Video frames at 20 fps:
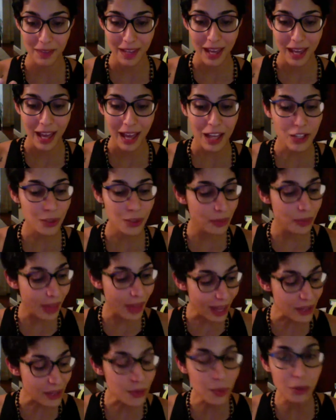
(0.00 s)
And so
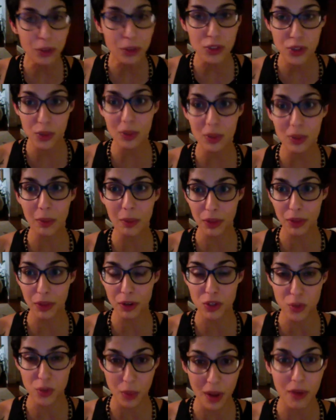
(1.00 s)
that's what we're doing with our
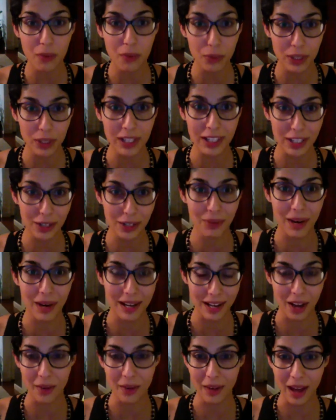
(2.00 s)
12 week year right
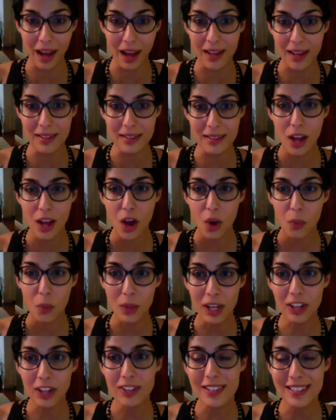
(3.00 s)
now, guys.
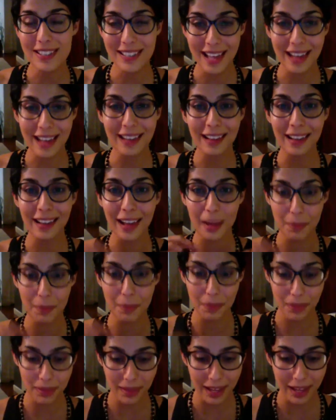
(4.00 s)
We are setting a
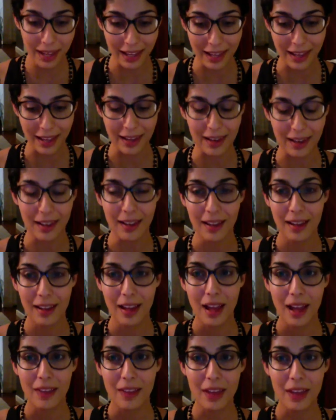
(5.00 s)
plan
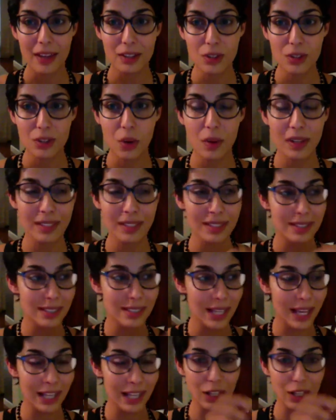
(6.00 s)
that is going to
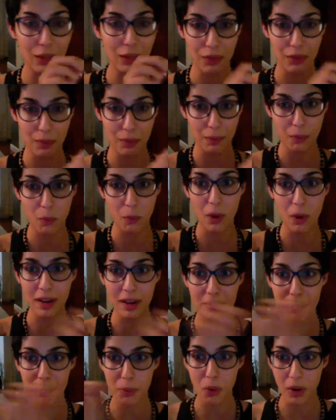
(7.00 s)
take you from
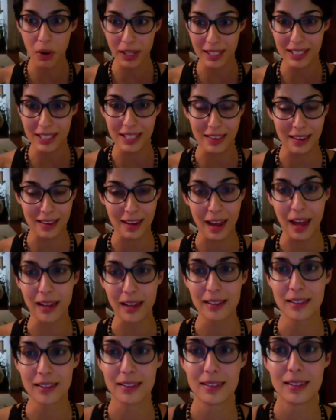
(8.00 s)
one point to the
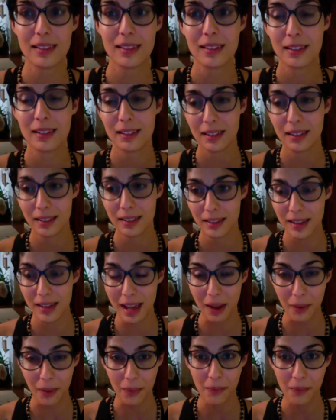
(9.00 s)
next.
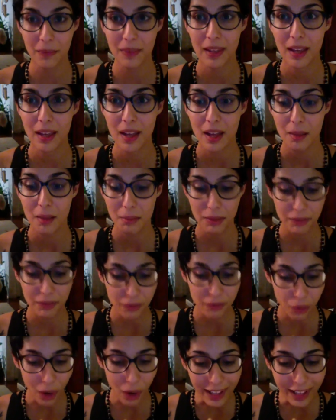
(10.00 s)
Now,
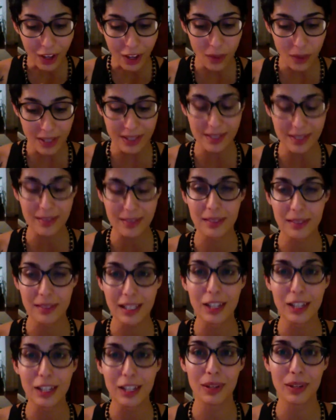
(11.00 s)
before I go into the
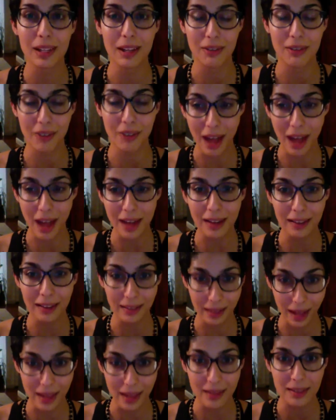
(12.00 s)
nitty gritty of how to
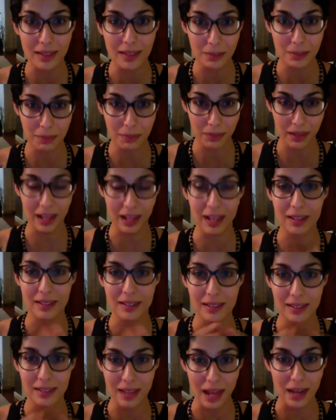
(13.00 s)
get this plan
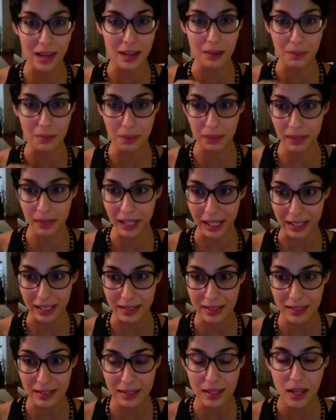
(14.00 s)
set in
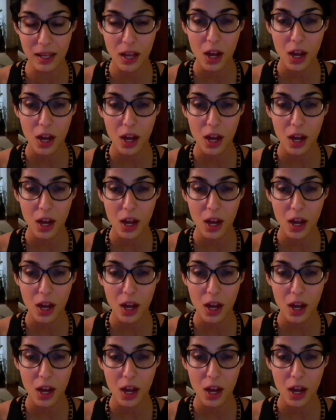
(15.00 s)
place,